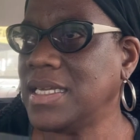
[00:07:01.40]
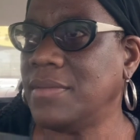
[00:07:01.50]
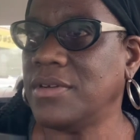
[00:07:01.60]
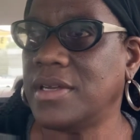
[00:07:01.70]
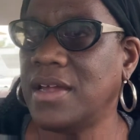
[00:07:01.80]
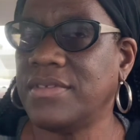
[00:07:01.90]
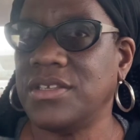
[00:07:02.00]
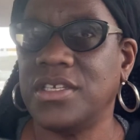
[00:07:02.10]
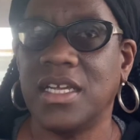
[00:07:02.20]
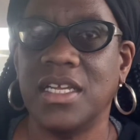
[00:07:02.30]
I'm gonna have
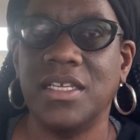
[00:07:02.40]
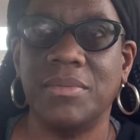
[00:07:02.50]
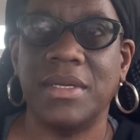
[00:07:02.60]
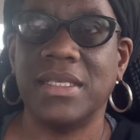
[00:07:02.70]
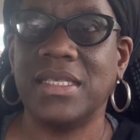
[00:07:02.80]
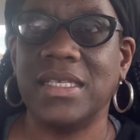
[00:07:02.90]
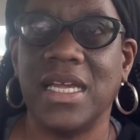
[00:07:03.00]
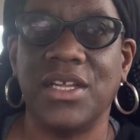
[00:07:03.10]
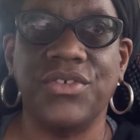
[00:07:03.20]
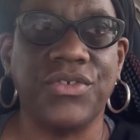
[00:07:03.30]
to change my
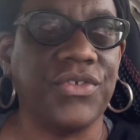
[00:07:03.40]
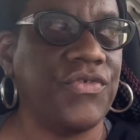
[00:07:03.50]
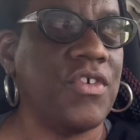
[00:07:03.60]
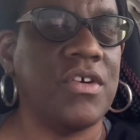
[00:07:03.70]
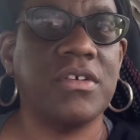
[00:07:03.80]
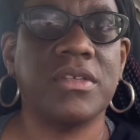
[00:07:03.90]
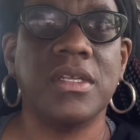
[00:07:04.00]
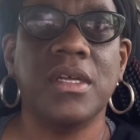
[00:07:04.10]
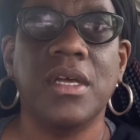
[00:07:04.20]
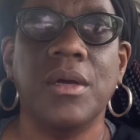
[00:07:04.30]
schedule as far as
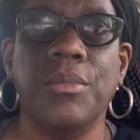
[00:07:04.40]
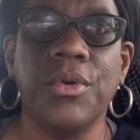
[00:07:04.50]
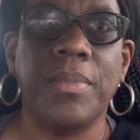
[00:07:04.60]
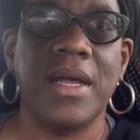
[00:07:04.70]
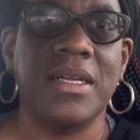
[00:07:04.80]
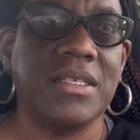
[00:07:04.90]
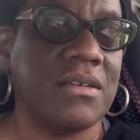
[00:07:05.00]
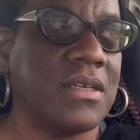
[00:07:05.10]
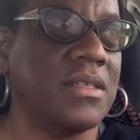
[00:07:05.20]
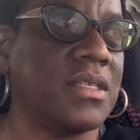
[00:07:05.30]
book bindings are
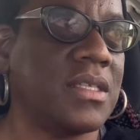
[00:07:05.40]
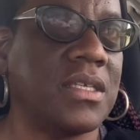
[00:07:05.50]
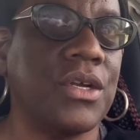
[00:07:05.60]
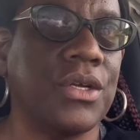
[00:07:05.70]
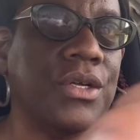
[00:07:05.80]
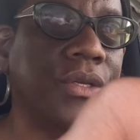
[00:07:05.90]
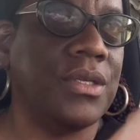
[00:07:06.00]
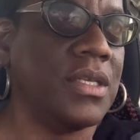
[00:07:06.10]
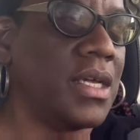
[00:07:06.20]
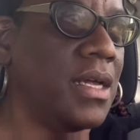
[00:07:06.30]

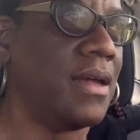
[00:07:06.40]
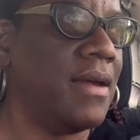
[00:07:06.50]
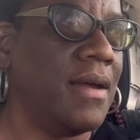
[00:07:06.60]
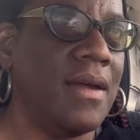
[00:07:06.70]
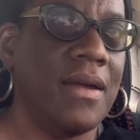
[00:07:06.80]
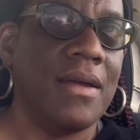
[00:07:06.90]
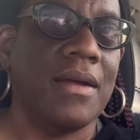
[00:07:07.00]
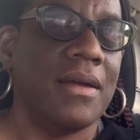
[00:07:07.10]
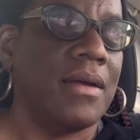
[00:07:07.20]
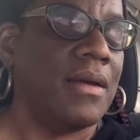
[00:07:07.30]
concerned
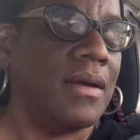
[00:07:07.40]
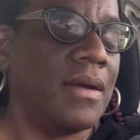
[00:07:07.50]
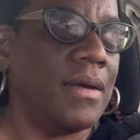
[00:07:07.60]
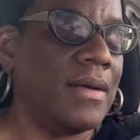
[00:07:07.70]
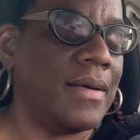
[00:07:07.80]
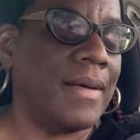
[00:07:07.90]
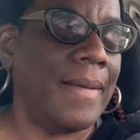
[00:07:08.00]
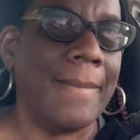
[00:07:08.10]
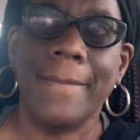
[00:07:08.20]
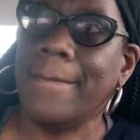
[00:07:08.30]
um,